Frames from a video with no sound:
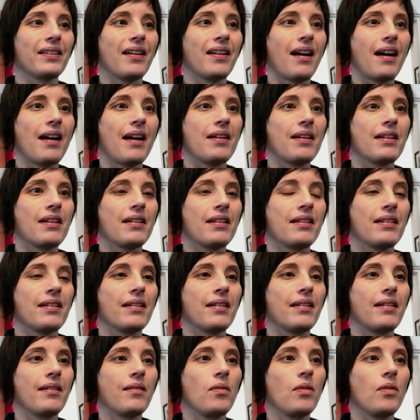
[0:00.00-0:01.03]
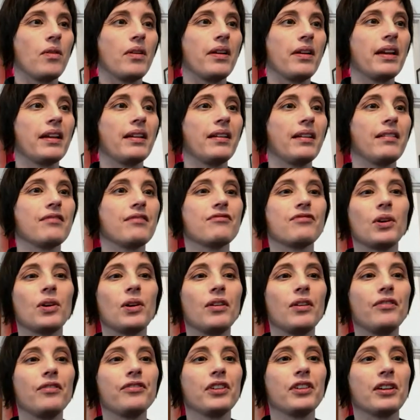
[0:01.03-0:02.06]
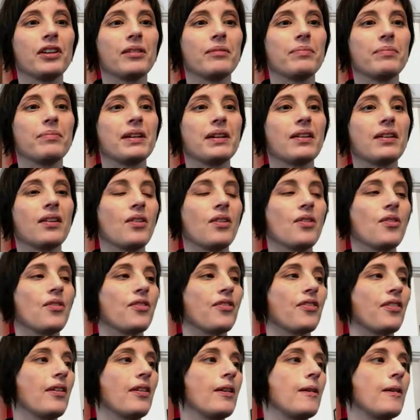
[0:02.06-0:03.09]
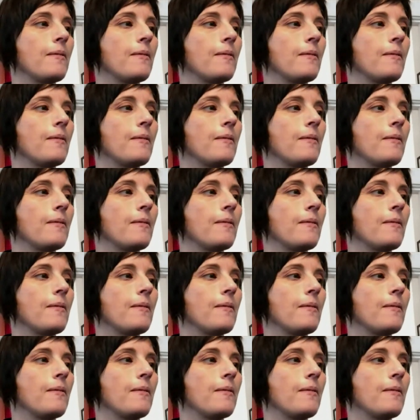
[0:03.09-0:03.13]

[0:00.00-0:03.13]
I get involved in because